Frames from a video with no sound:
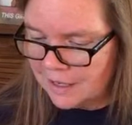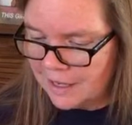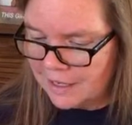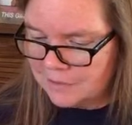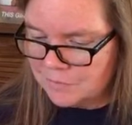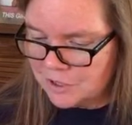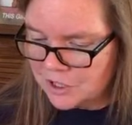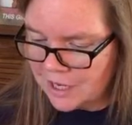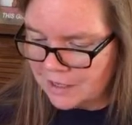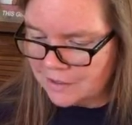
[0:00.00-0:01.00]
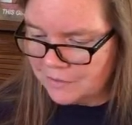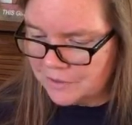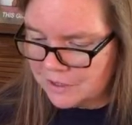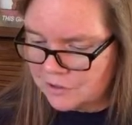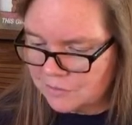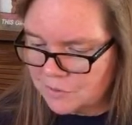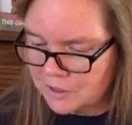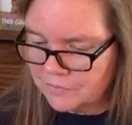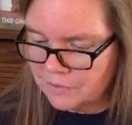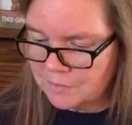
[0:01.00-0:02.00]
And Michelle says, good
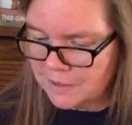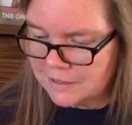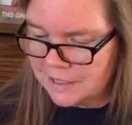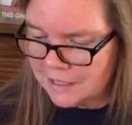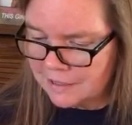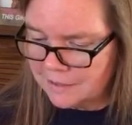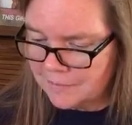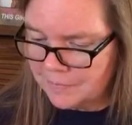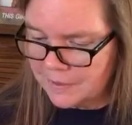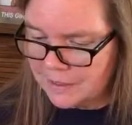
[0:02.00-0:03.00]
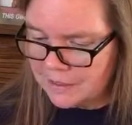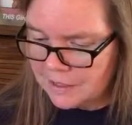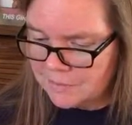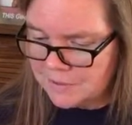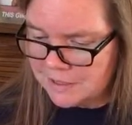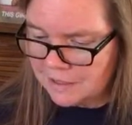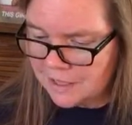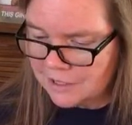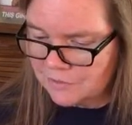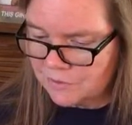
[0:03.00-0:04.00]
morning from Montana. I missed the
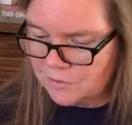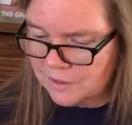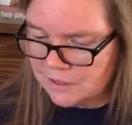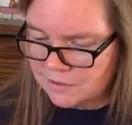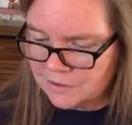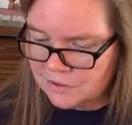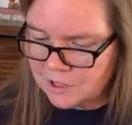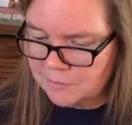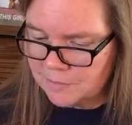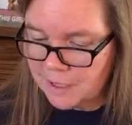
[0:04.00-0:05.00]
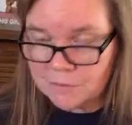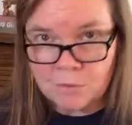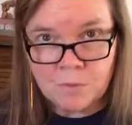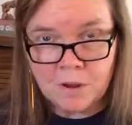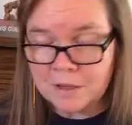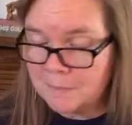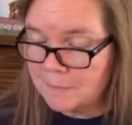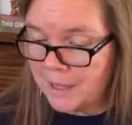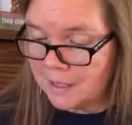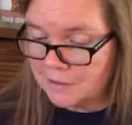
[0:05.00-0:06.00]
last few weeks, so it's good to be back. Well, welcome
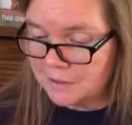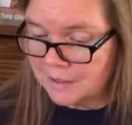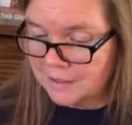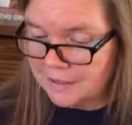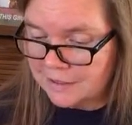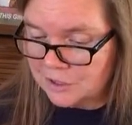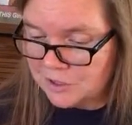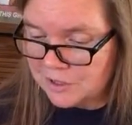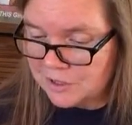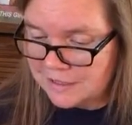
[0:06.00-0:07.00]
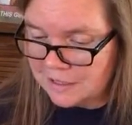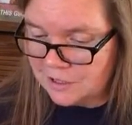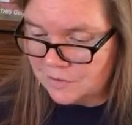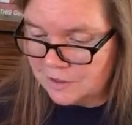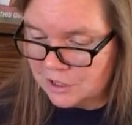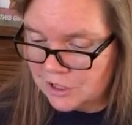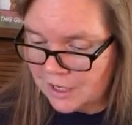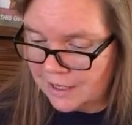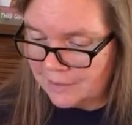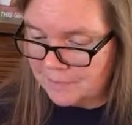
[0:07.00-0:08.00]
back. It's good to see you in the
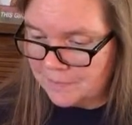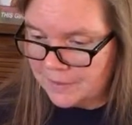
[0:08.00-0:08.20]
chat.